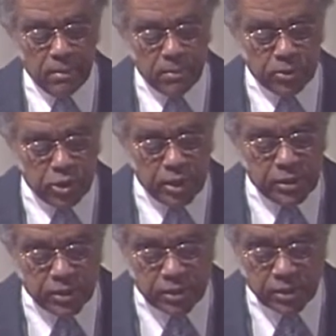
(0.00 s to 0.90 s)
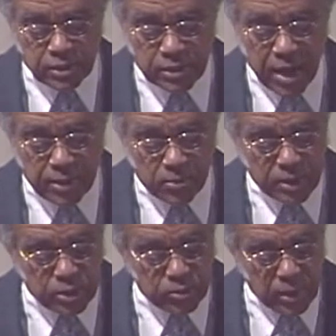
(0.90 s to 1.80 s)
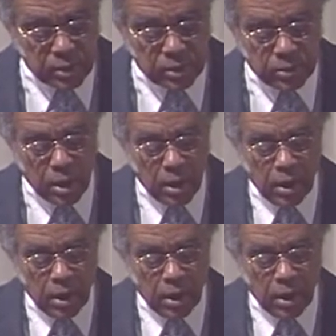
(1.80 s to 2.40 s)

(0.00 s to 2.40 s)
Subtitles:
But Jesus is not restricted